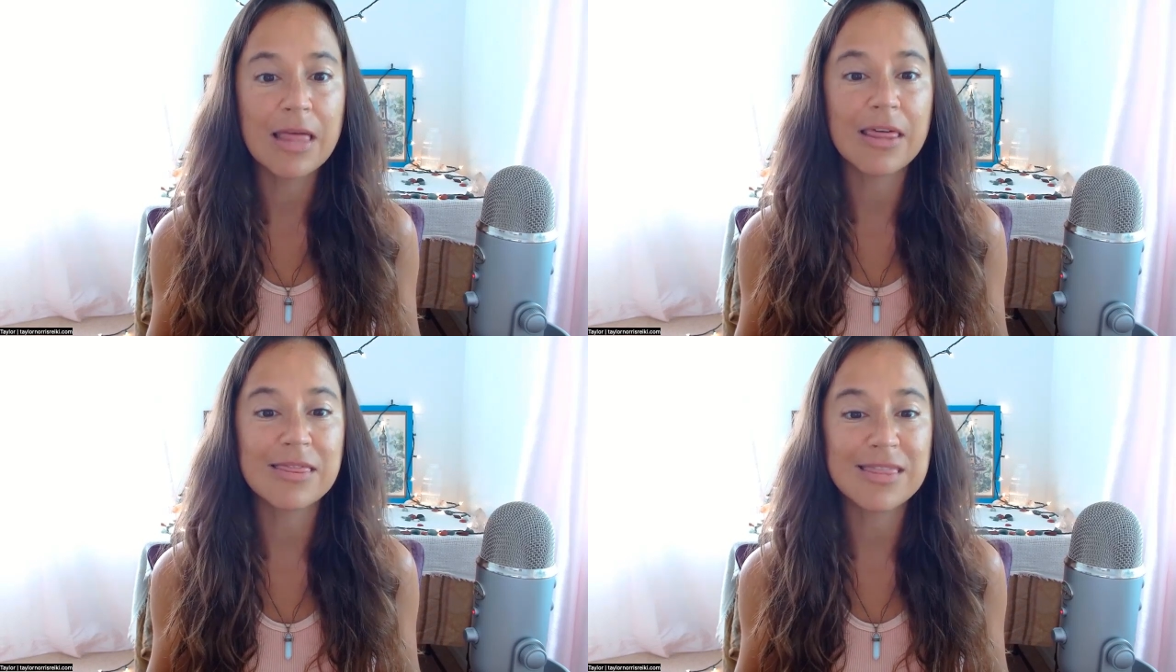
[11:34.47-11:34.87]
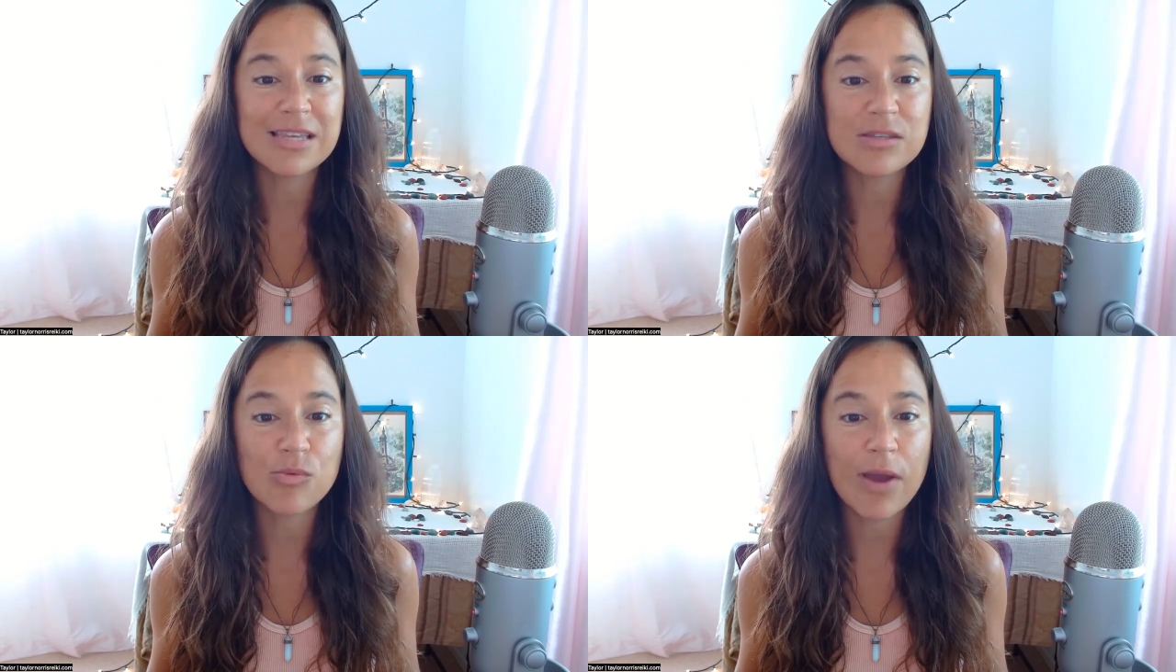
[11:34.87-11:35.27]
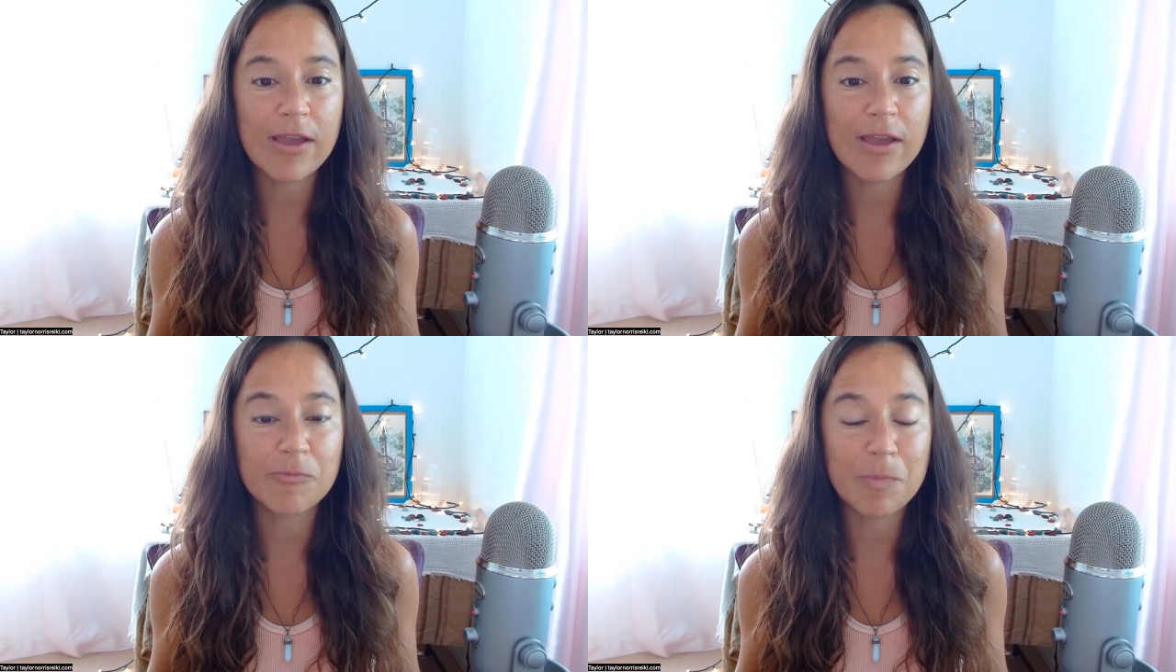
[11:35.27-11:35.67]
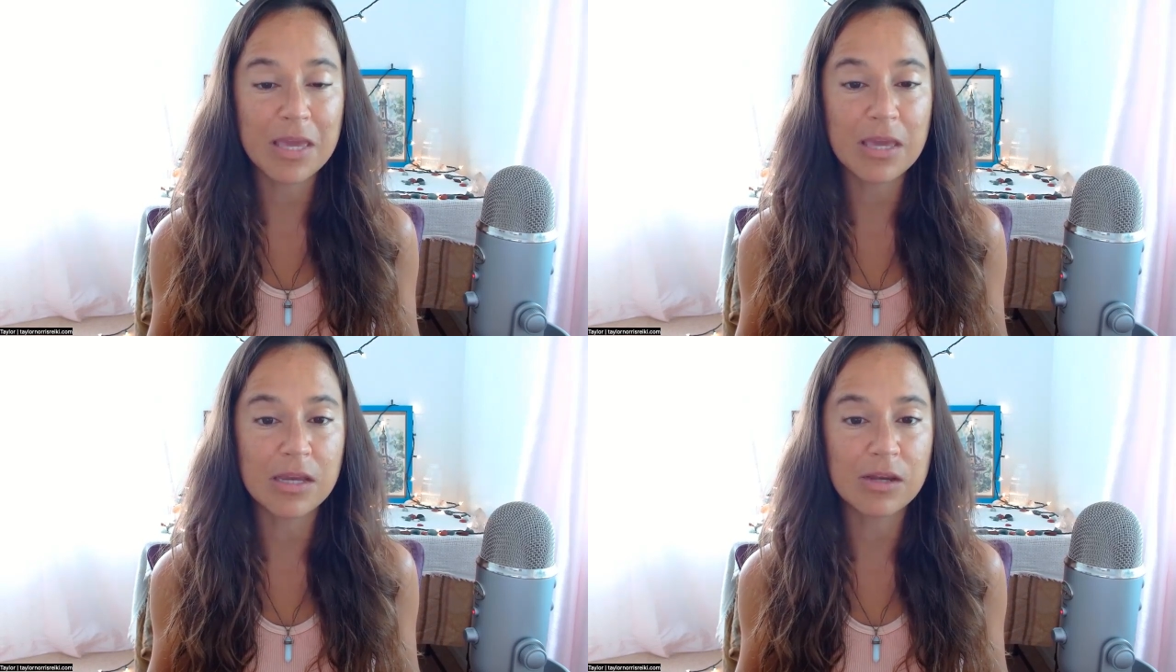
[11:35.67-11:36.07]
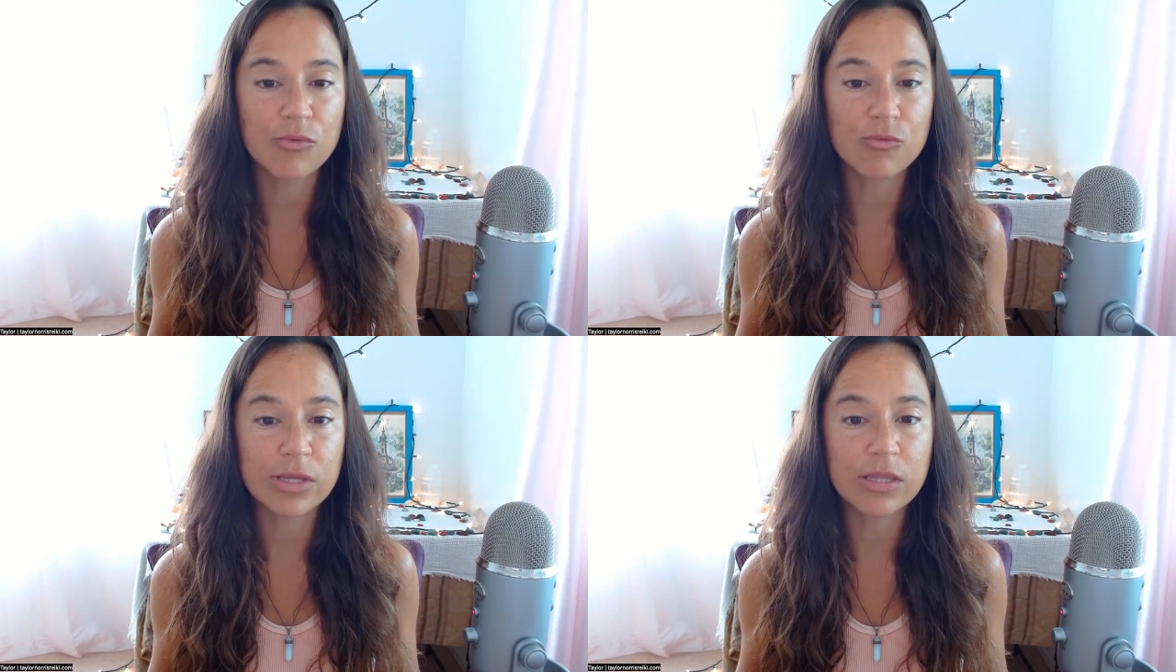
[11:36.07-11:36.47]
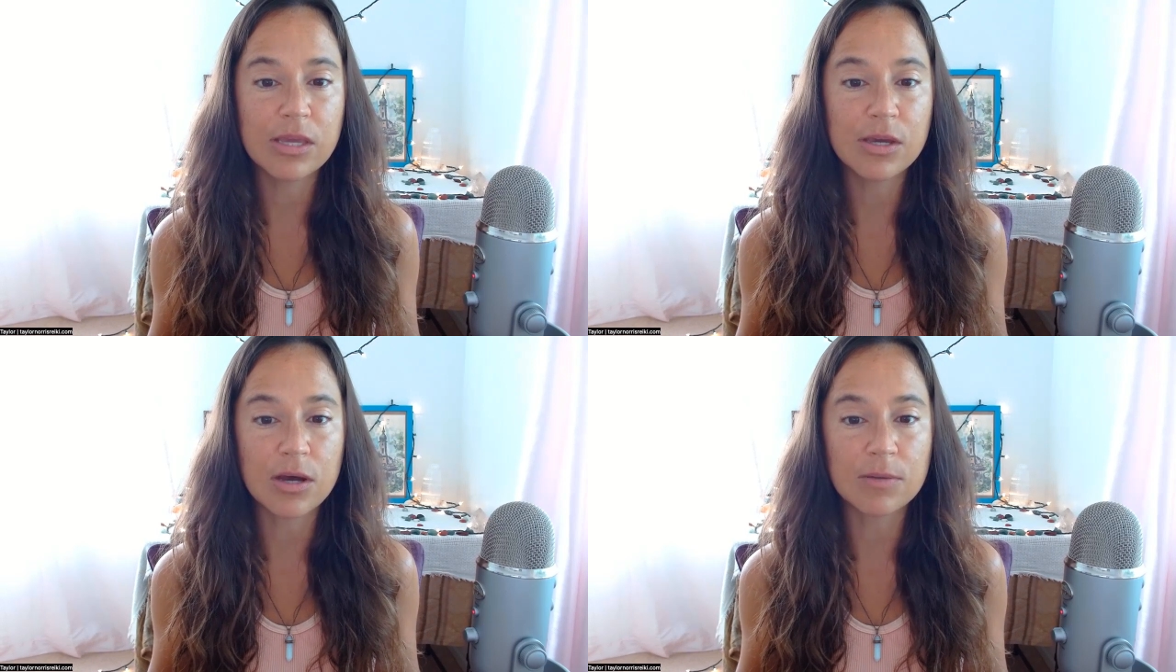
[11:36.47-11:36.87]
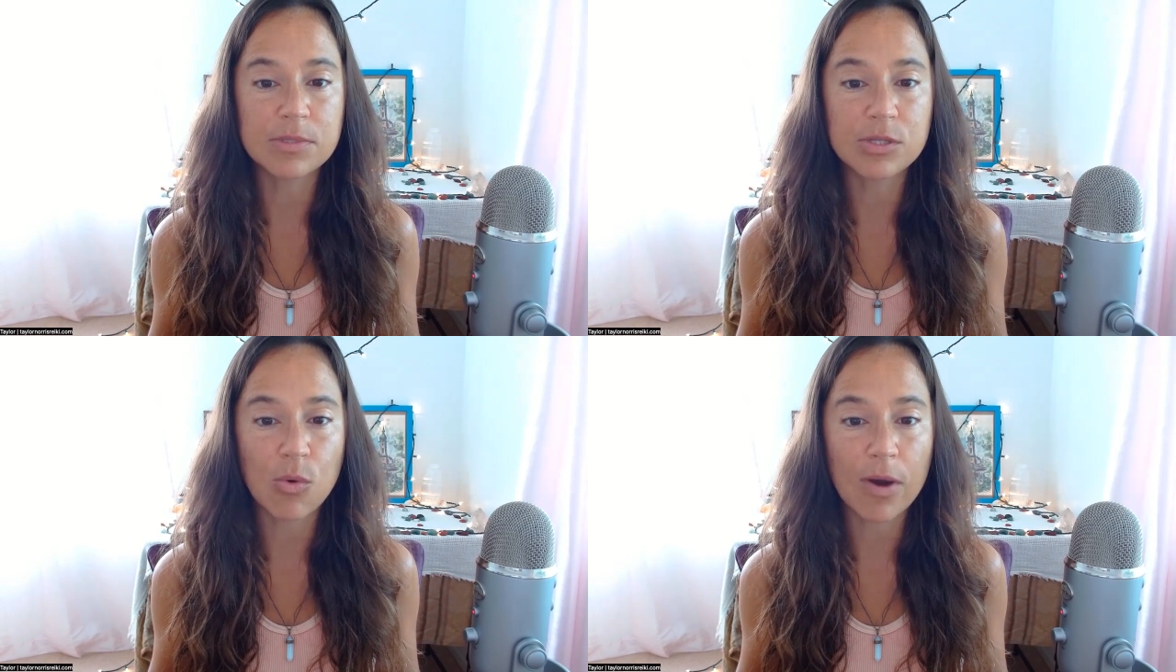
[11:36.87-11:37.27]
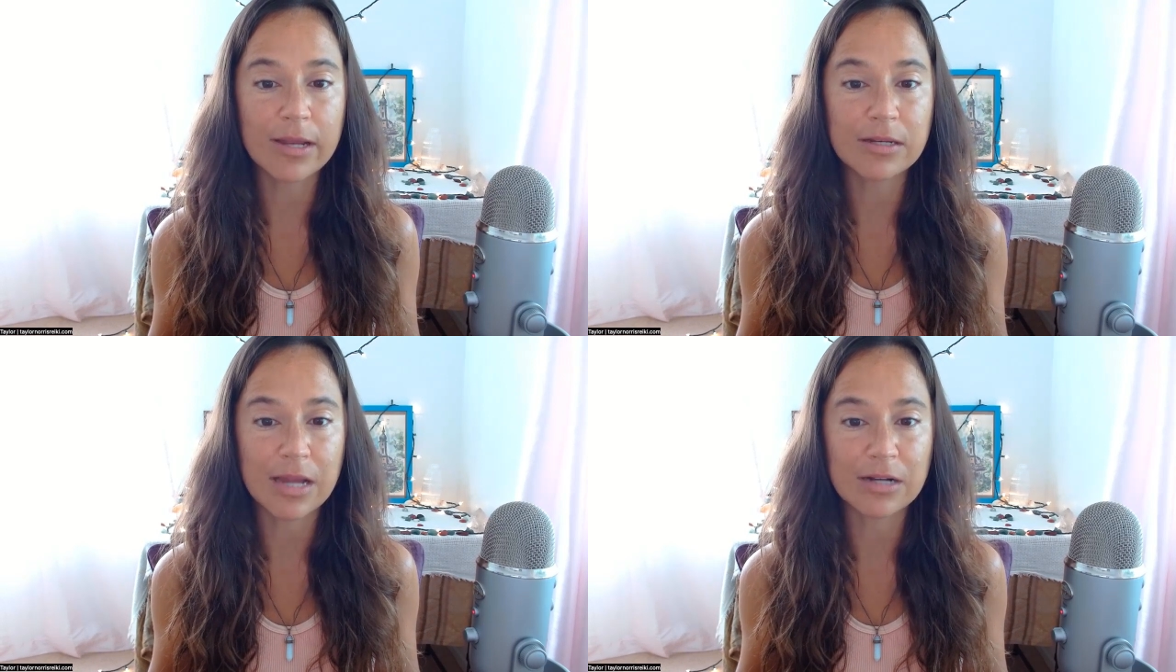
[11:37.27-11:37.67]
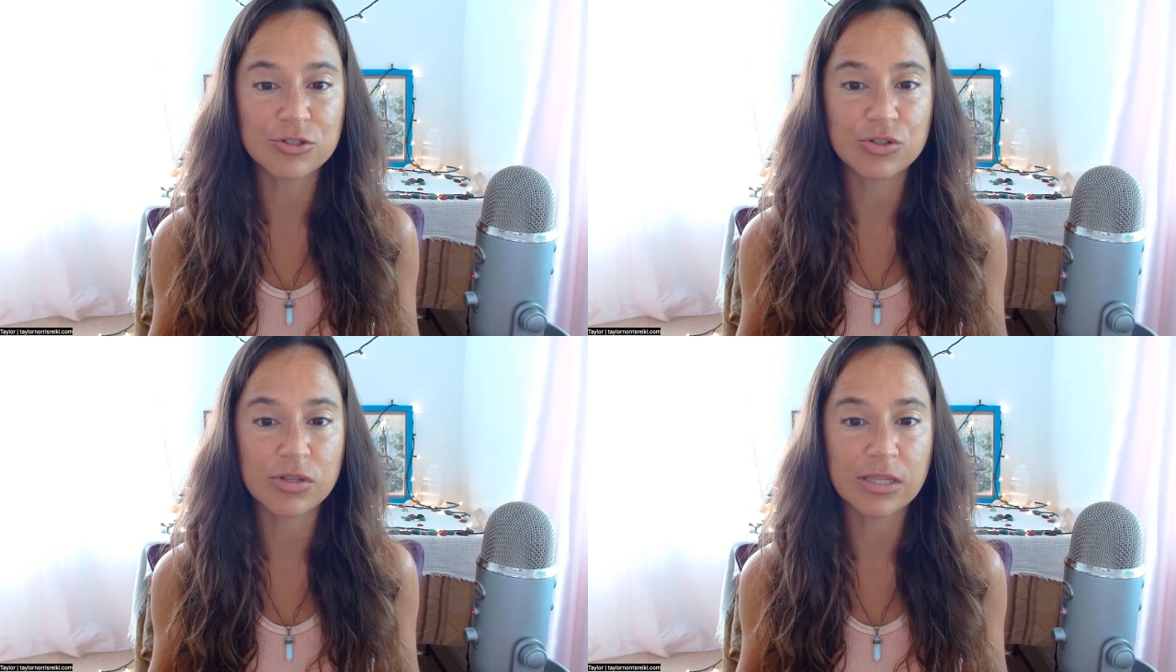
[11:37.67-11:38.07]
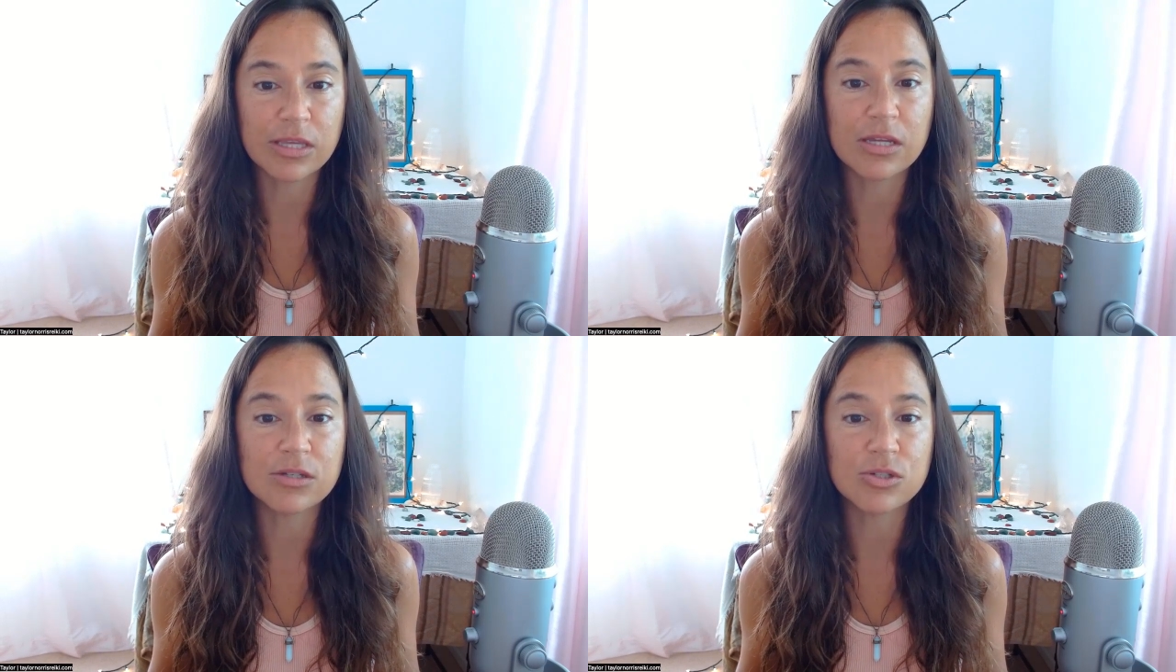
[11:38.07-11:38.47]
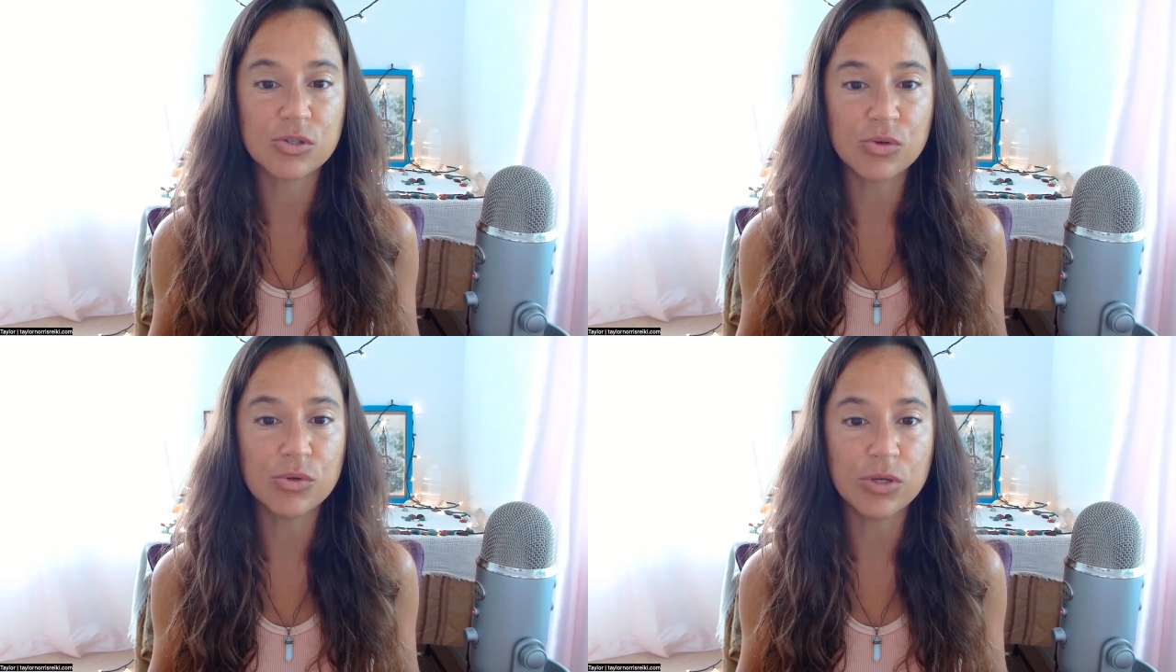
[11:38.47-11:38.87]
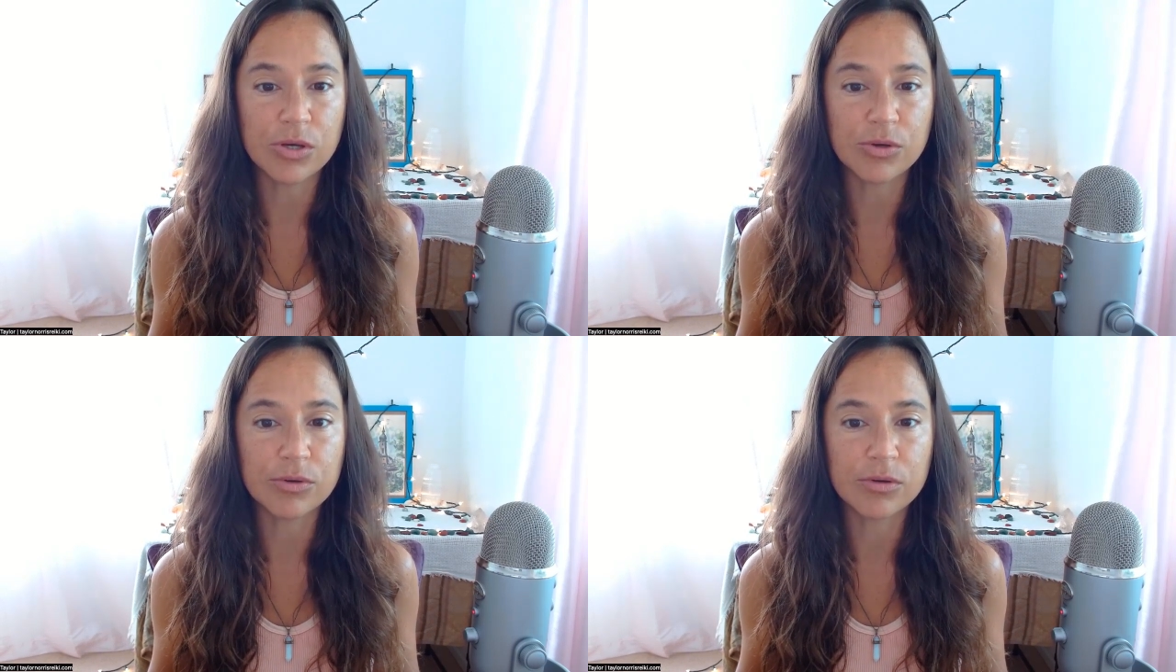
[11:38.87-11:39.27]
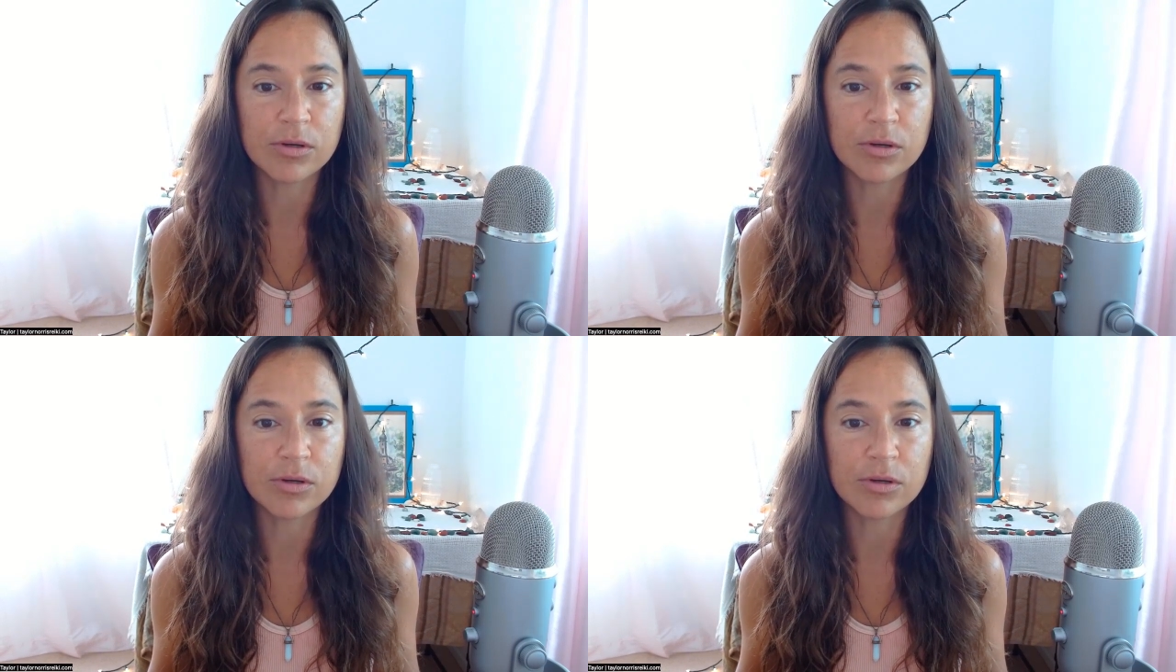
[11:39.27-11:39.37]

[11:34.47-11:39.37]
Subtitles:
that this way of being really comes quite naturally to you,